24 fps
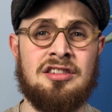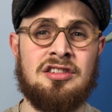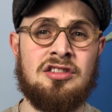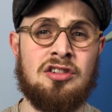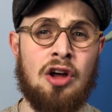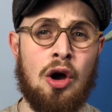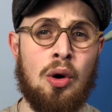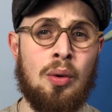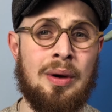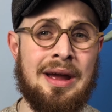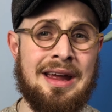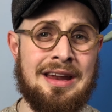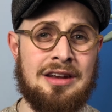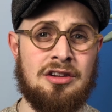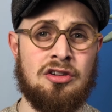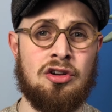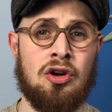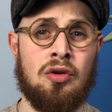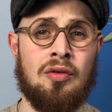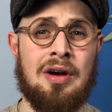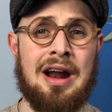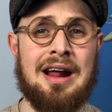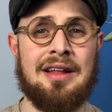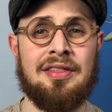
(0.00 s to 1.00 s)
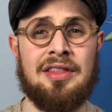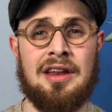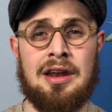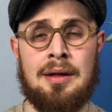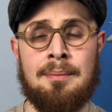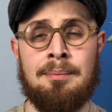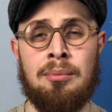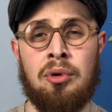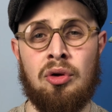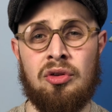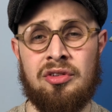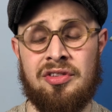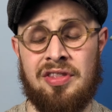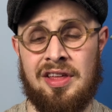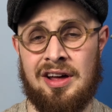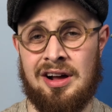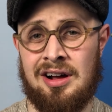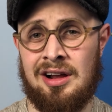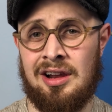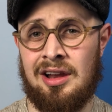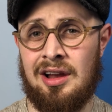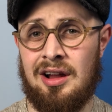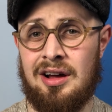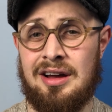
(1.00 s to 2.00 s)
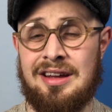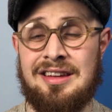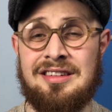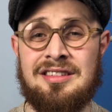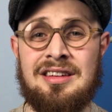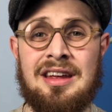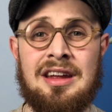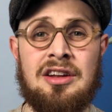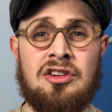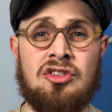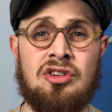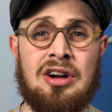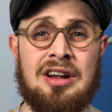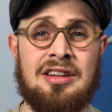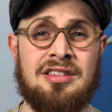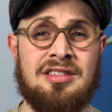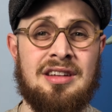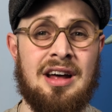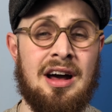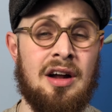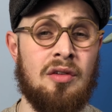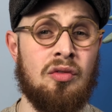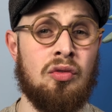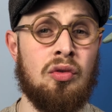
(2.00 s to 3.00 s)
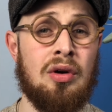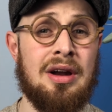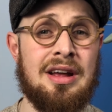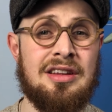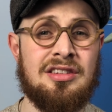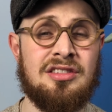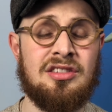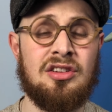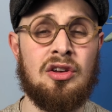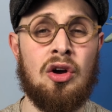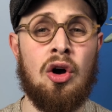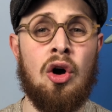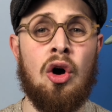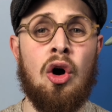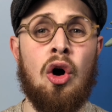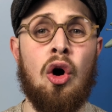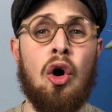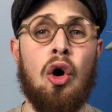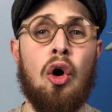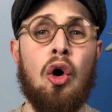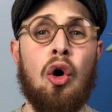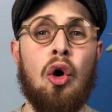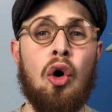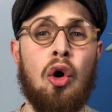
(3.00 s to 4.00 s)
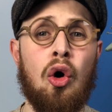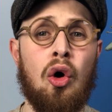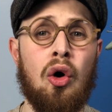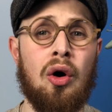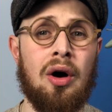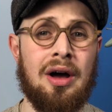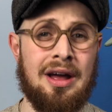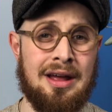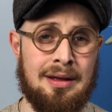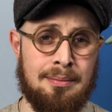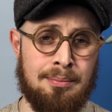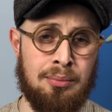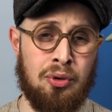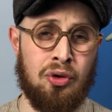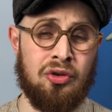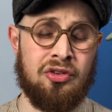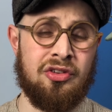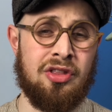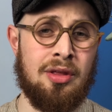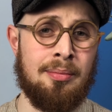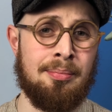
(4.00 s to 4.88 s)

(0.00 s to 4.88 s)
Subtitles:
so incorrect that it puts their client's interests at risk, or it puts the